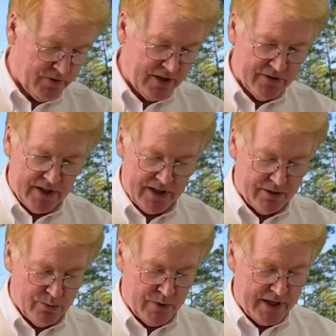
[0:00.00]
these out of
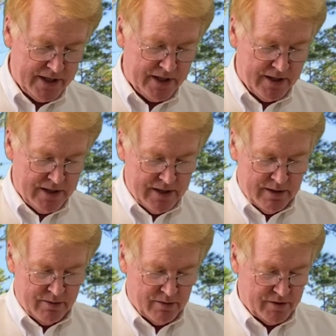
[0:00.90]
the way.
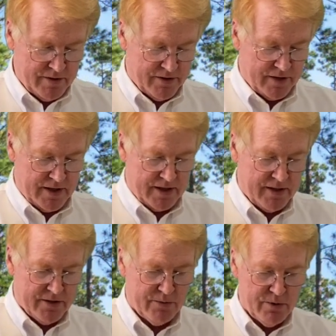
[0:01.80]
Disconnect
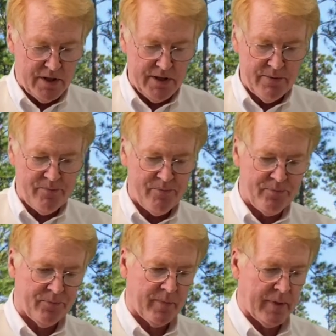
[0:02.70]
this one.
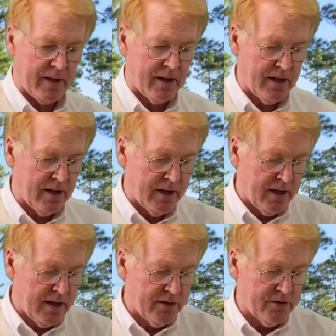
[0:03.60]

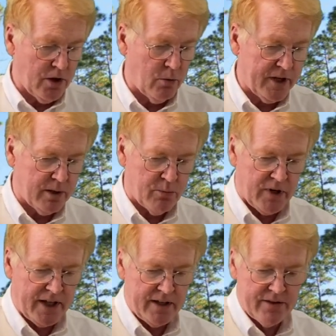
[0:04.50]
So we can
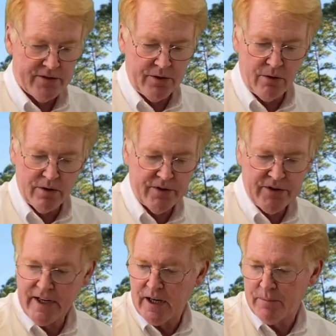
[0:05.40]
bring in the solar
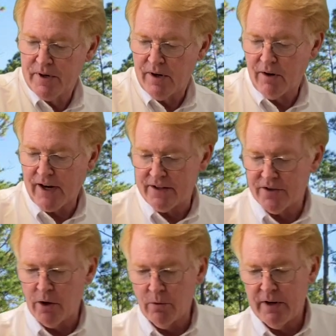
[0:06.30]
setup. All right,
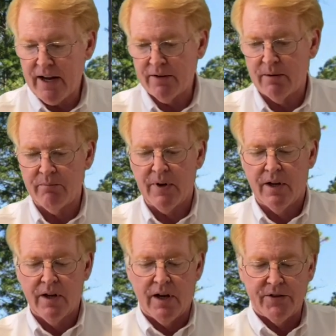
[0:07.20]
so we have a,
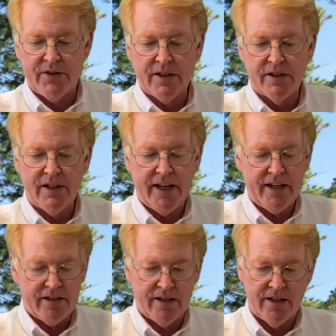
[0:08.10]
a signal
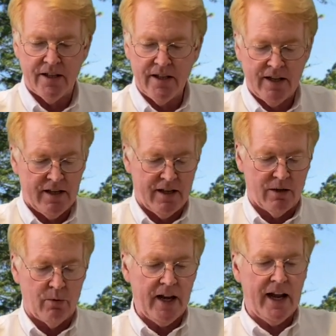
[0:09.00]
light
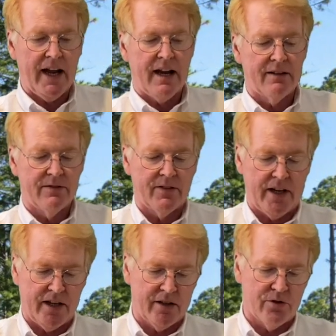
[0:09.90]
we have
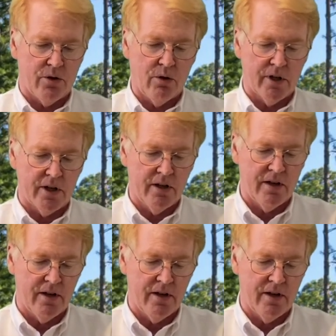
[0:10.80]
a controller